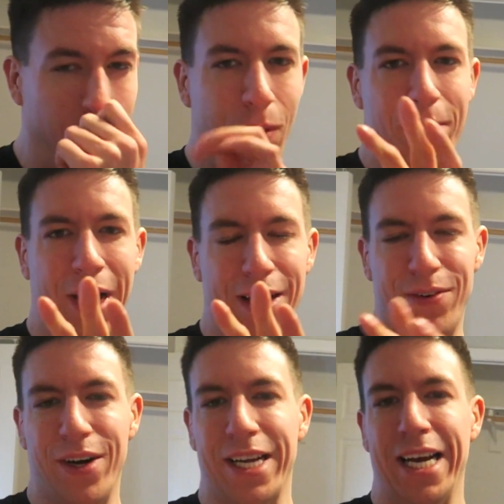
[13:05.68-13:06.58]
we might have
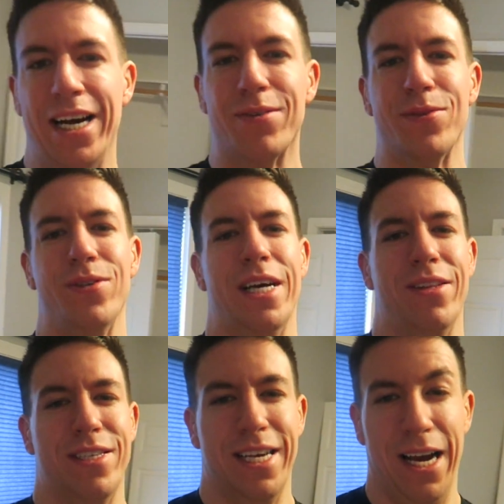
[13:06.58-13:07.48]
already kind of ruled
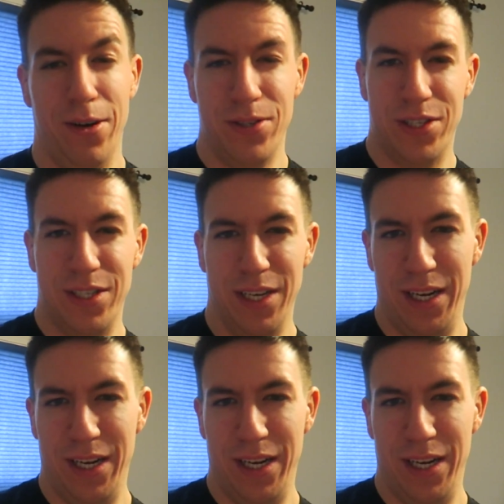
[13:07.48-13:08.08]
out this house,